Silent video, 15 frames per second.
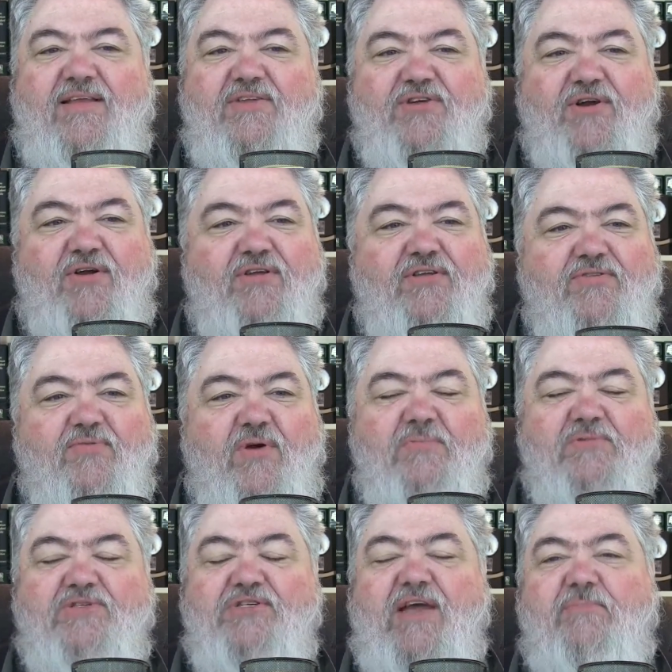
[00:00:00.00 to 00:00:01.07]
turn it to
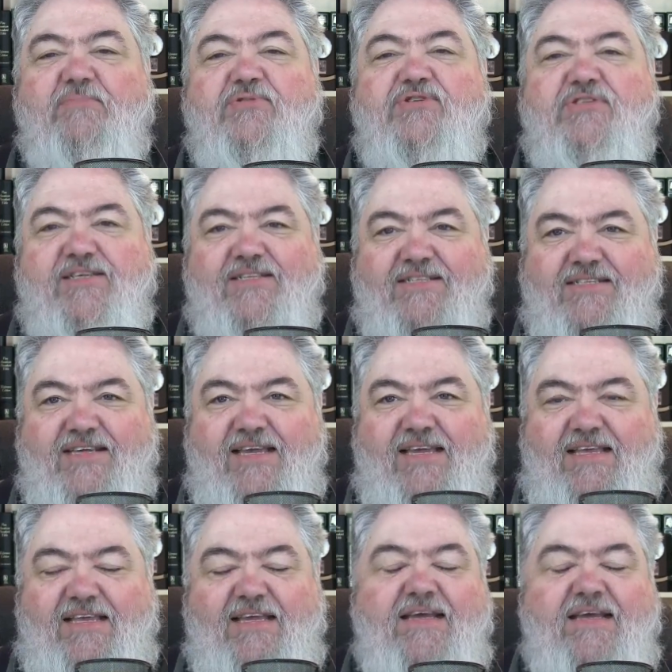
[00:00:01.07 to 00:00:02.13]
Romans chapter 16.